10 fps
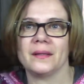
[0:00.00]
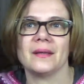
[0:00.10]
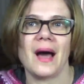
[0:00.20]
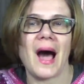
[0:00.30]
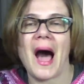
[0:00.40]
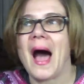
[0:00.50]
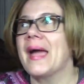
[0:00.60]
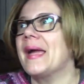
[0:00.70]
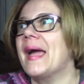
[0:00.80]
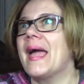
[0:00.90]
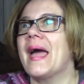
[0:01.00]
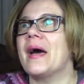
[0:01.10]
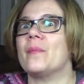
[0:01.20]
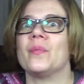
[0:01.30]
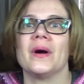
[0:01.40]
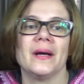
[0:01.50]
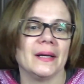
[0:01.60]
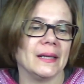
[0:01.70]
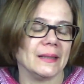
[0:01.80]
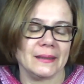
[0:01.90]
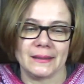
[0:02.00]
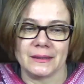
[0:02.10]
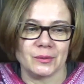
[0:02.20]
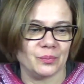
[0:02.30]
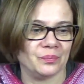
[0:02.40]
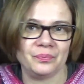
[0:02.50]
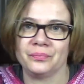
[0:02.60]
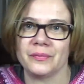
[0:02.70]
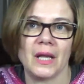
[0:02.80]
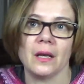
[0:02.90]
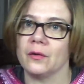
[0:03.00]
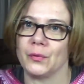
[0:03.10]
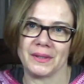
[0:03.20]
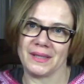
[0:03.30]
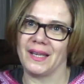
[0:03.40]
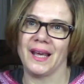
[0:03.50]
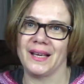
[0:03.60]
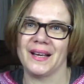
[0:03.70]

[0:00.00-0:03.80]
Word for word: it. I am um, in love with it.